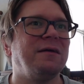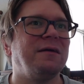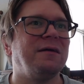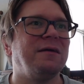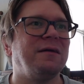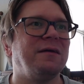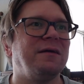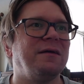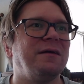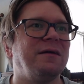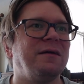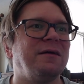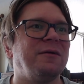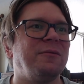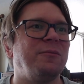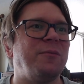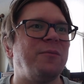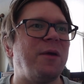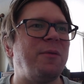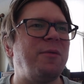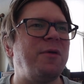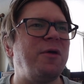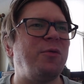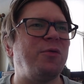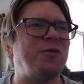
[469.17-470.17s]
maybe it was
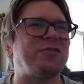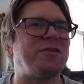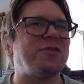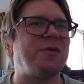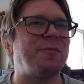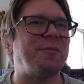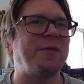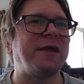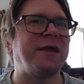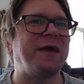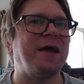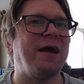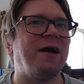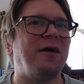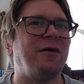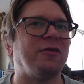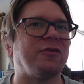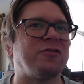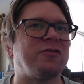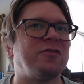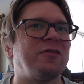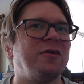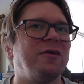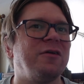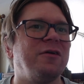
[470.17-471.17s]
something else.
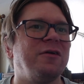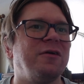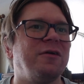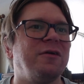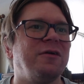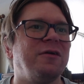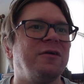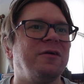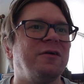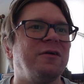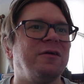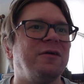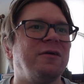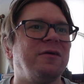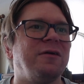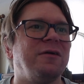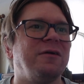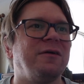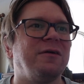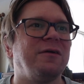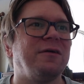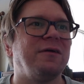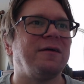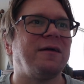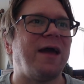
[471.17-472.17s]

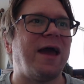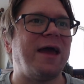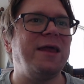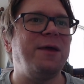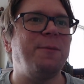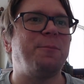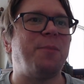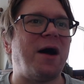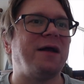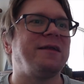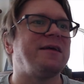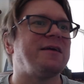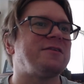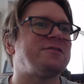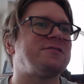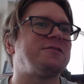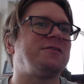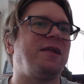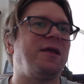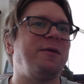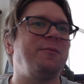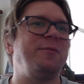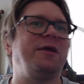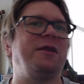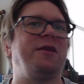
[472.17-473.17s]
Any botanists,
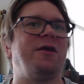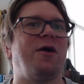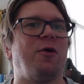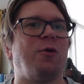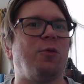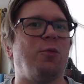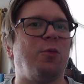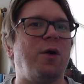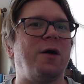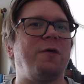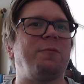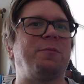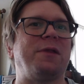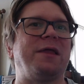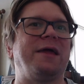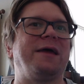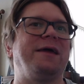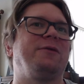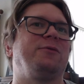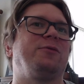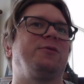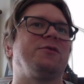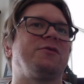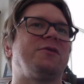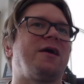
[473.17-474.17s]
let me know, what plant
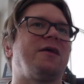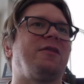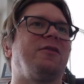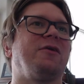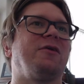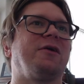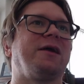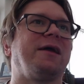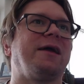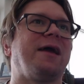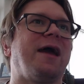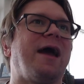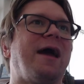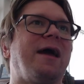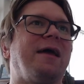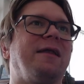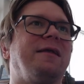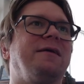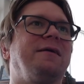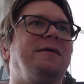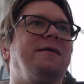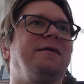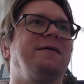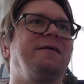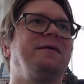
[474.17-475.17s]
was I looking at?
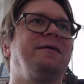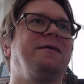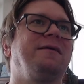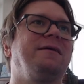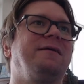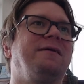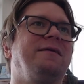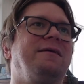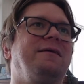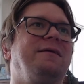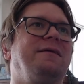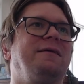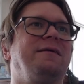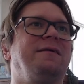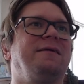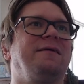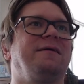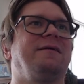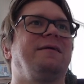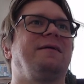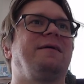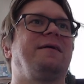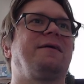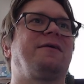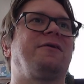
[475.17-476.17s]

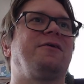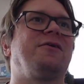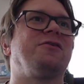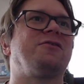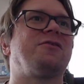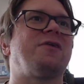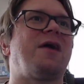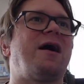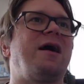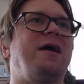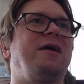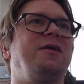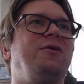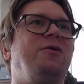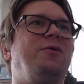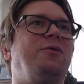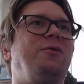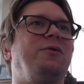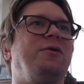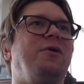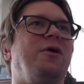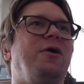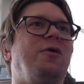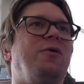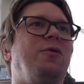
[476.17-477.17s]
Because I don't
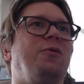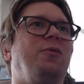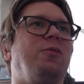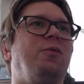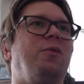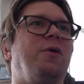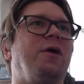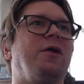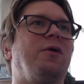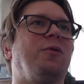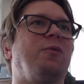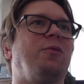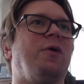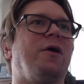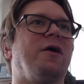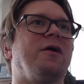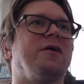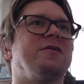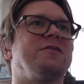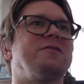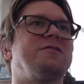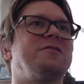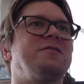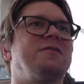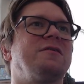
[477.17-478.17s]
know what it
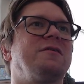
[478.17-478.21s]
was.